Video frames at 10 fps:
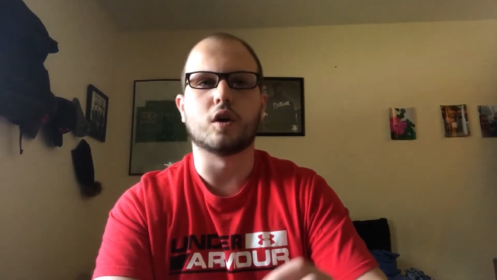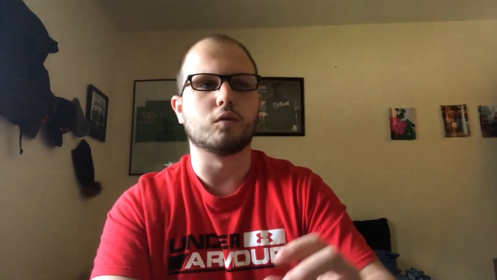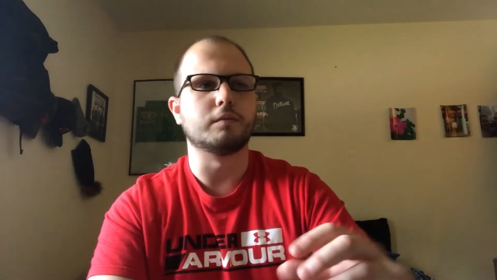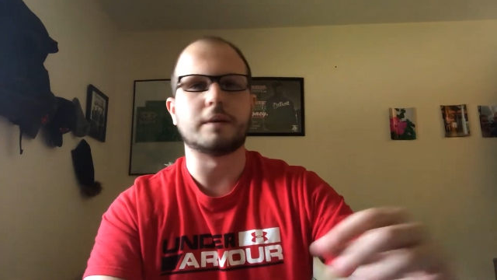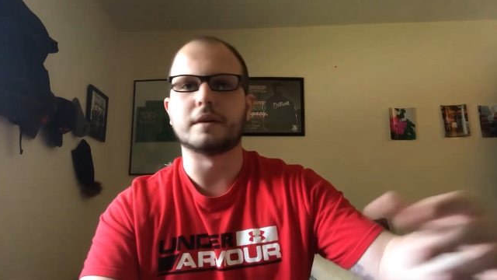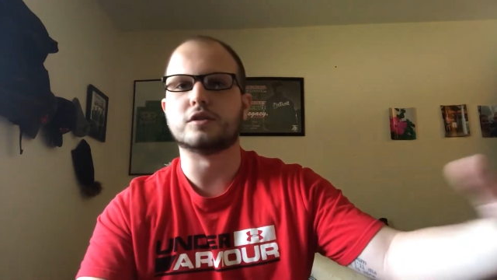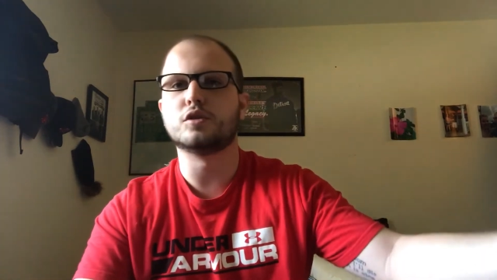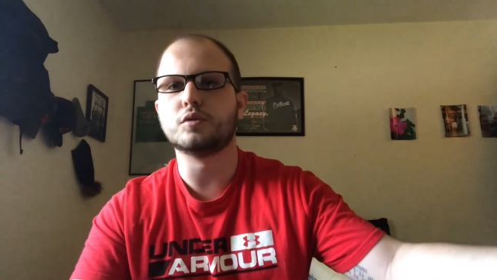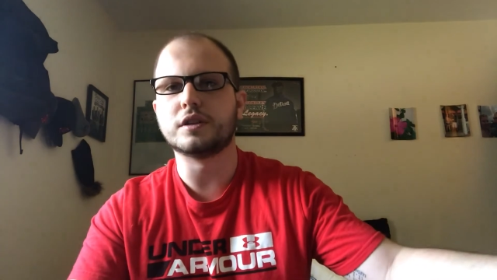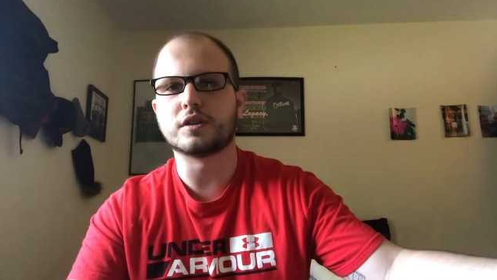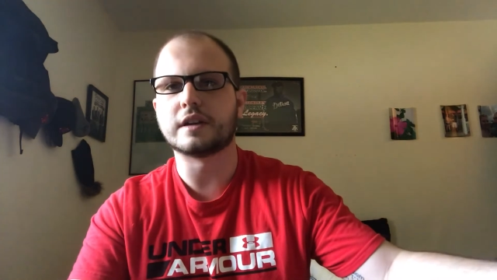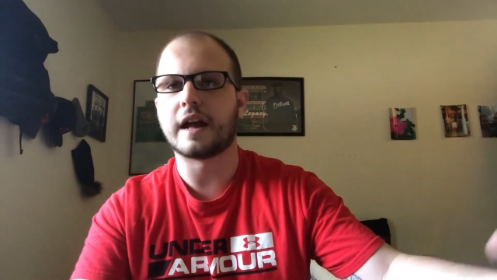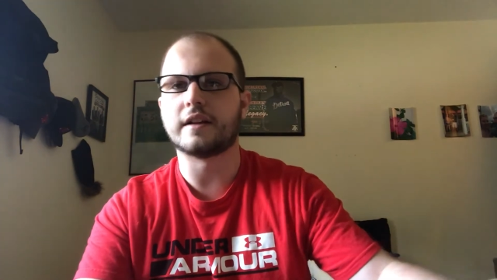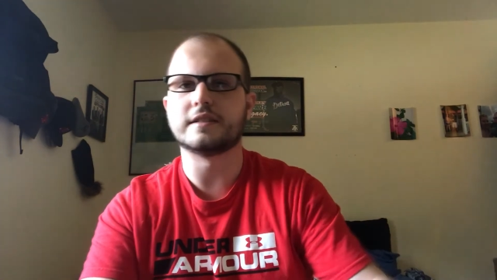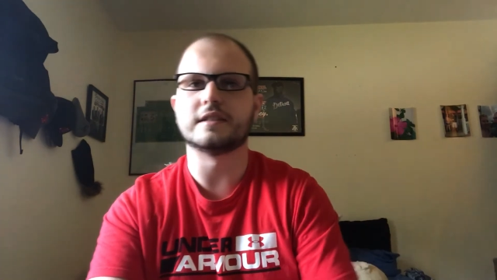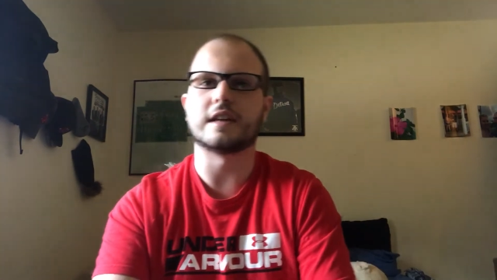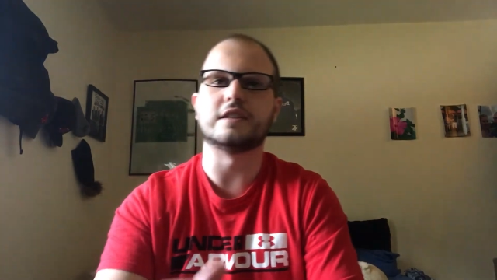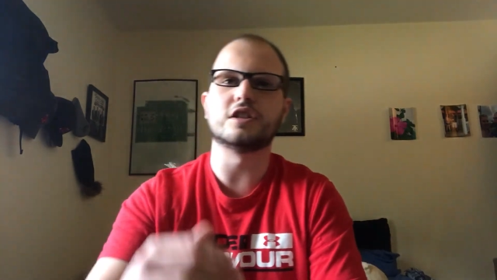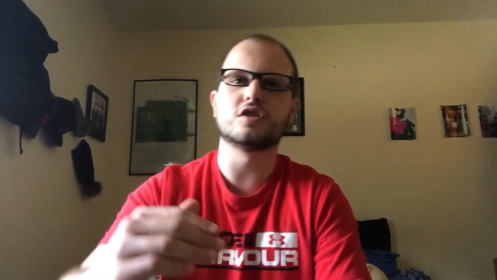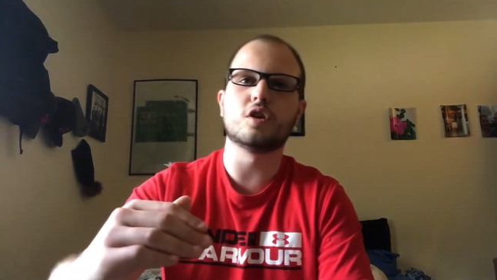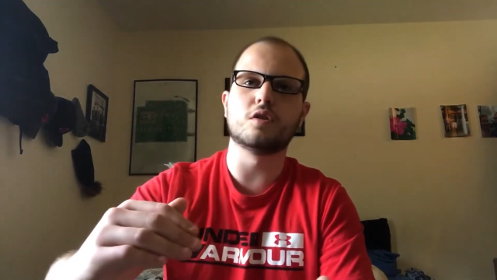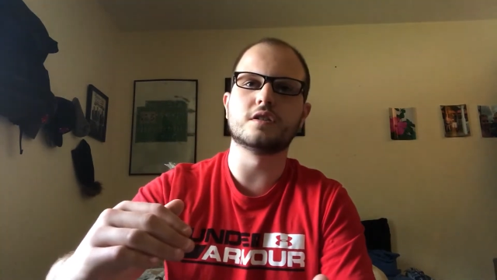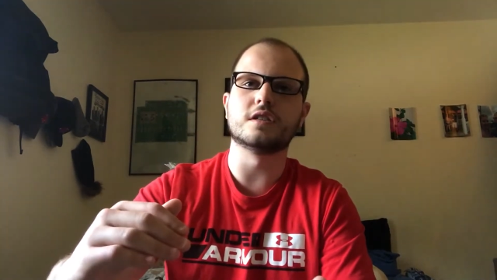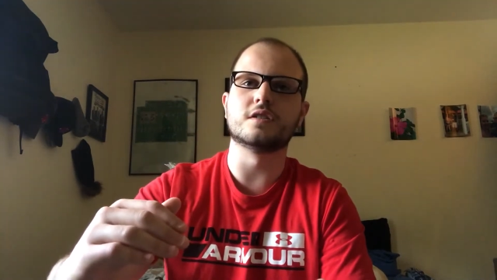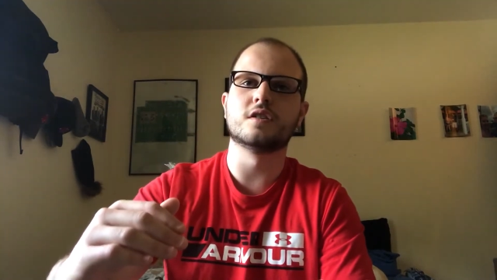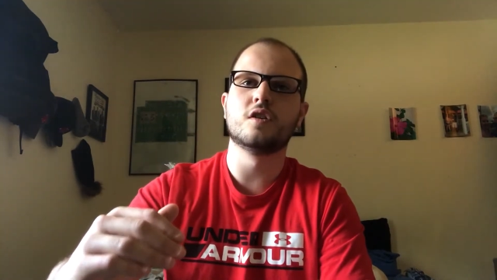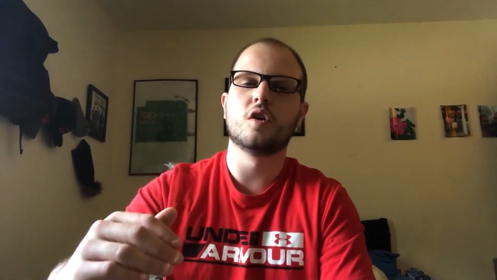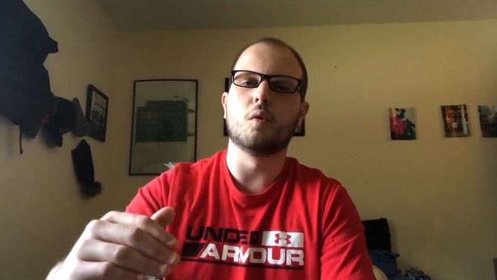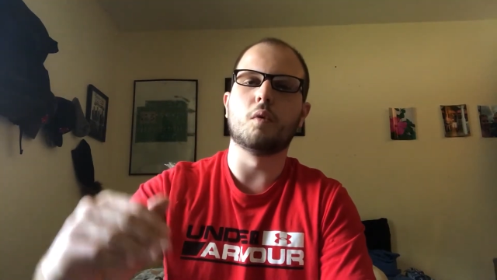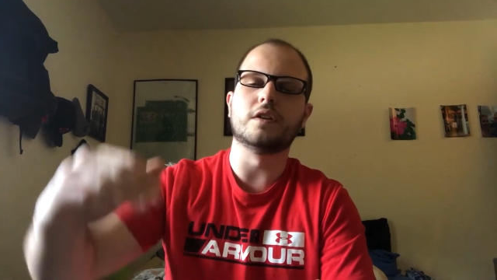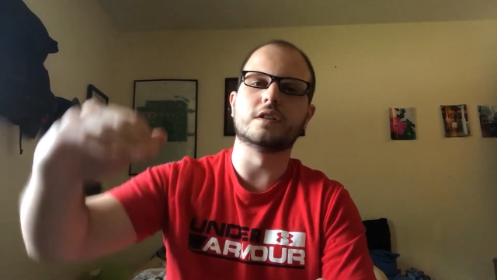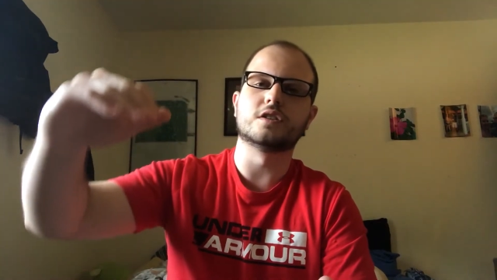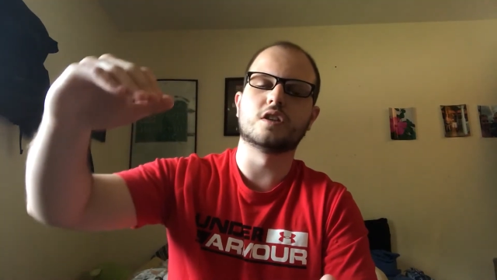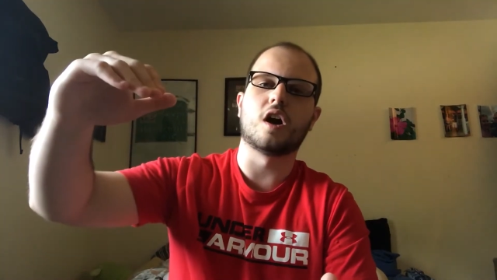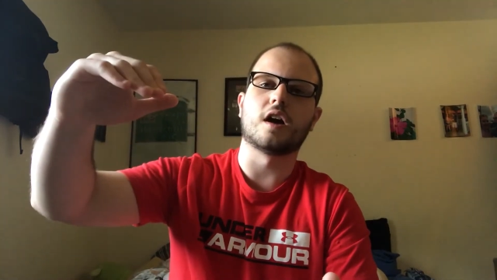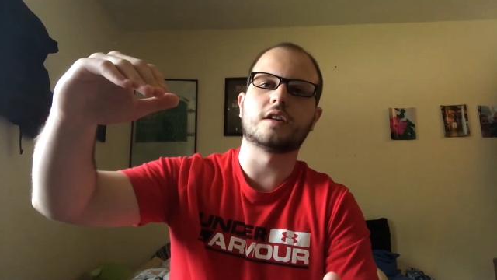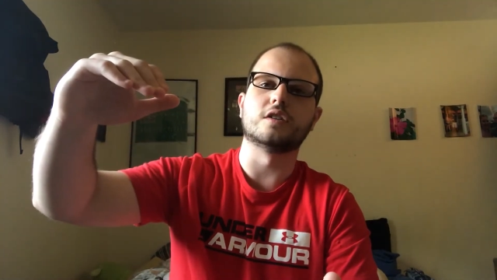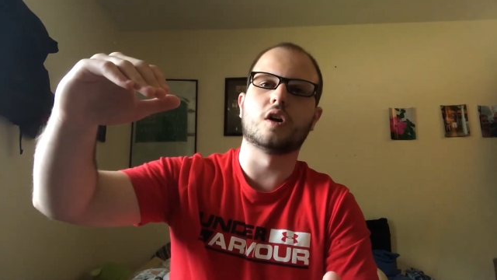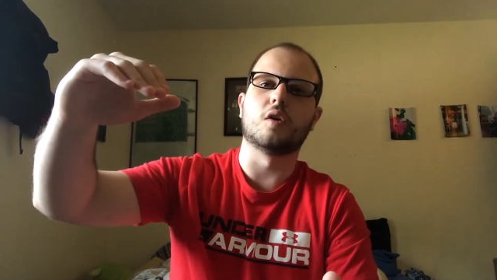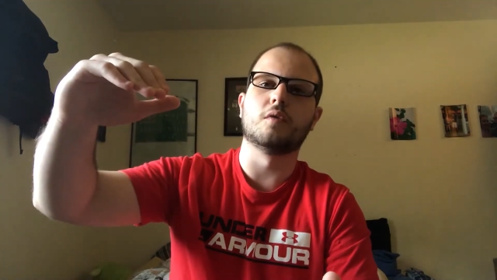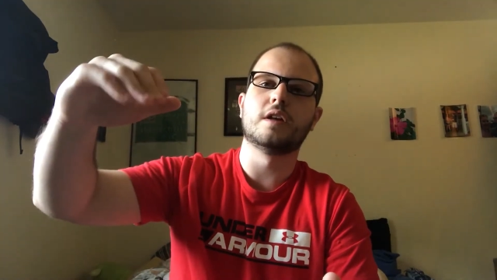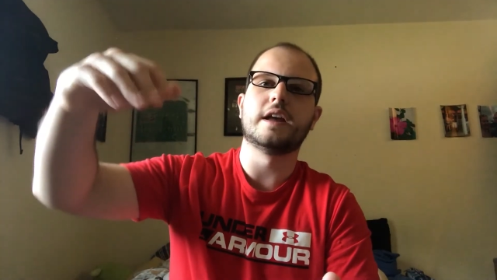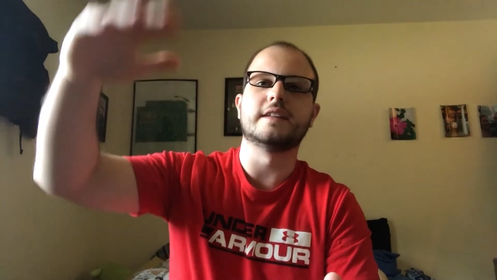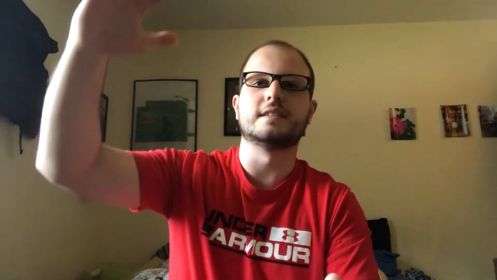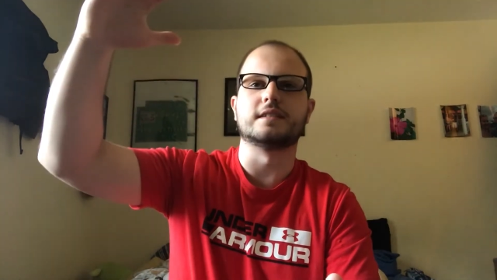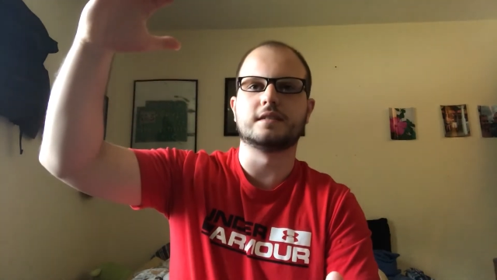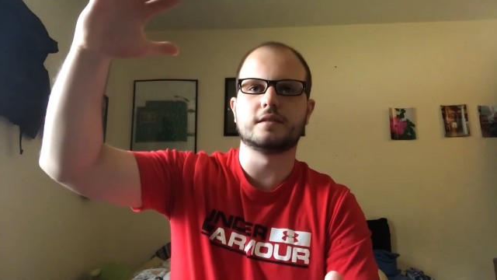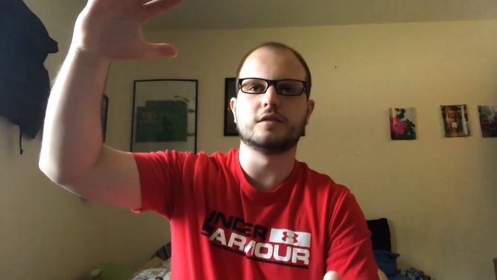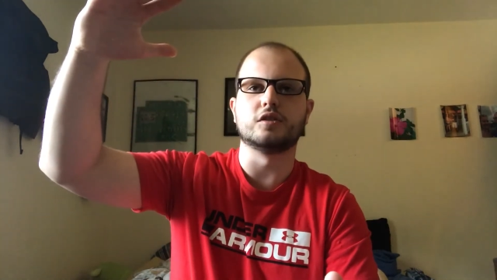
maybe a 2-year analysis, and just notices when the stock, hits its,